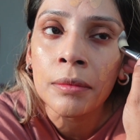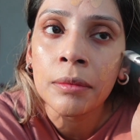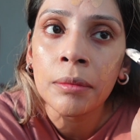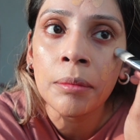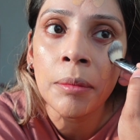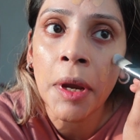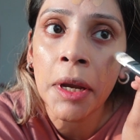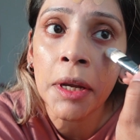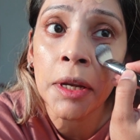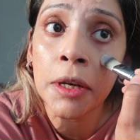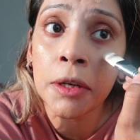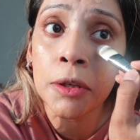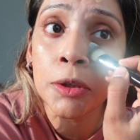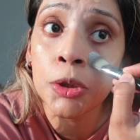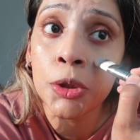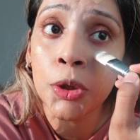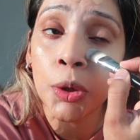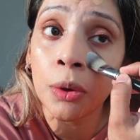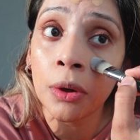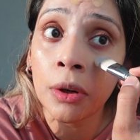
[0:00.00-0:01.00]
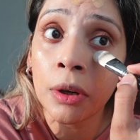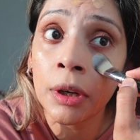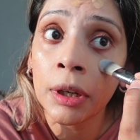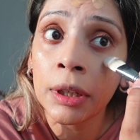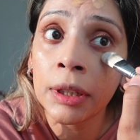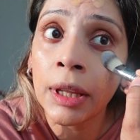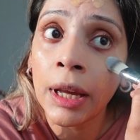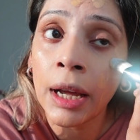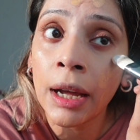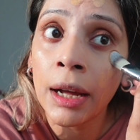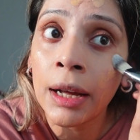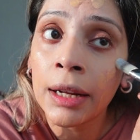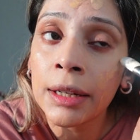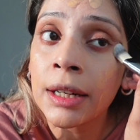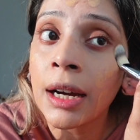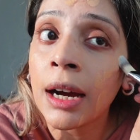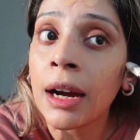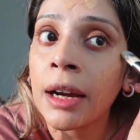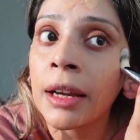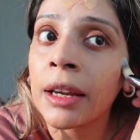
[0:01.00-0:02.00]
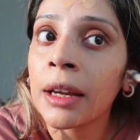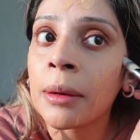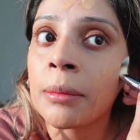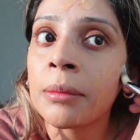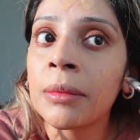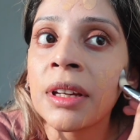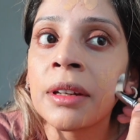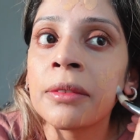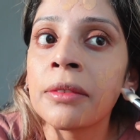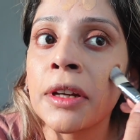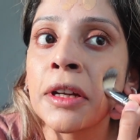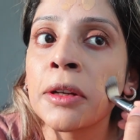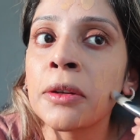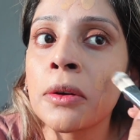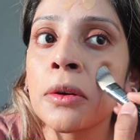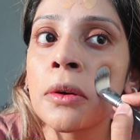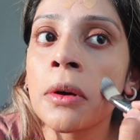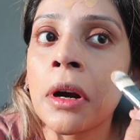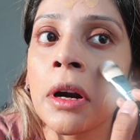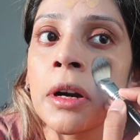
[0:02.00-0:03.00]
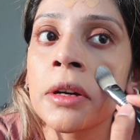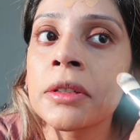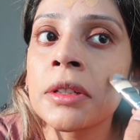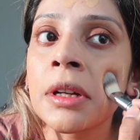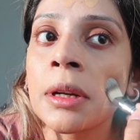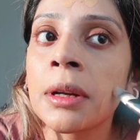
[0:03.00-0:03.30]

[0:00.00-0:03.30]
making sure that I am leaving no harsh